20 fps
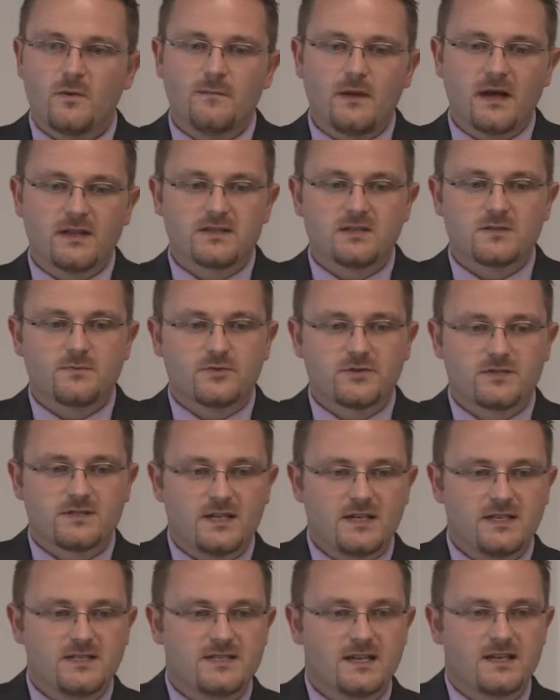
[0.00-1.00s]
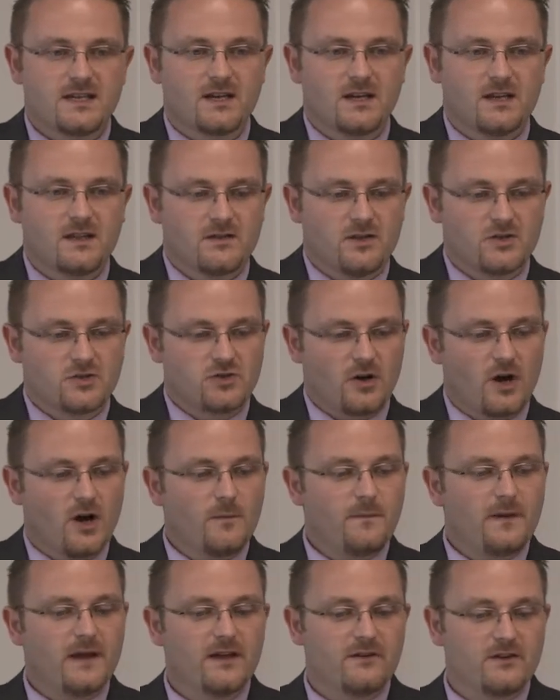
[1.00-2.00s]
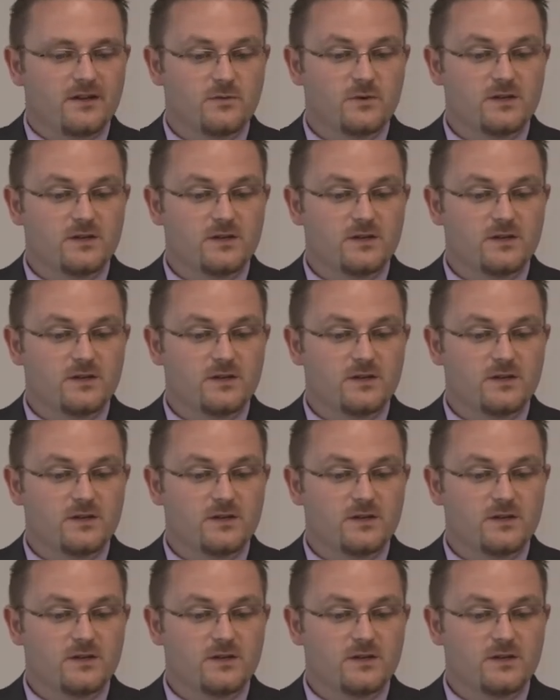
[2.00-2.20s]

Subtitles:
months preceding the trial period,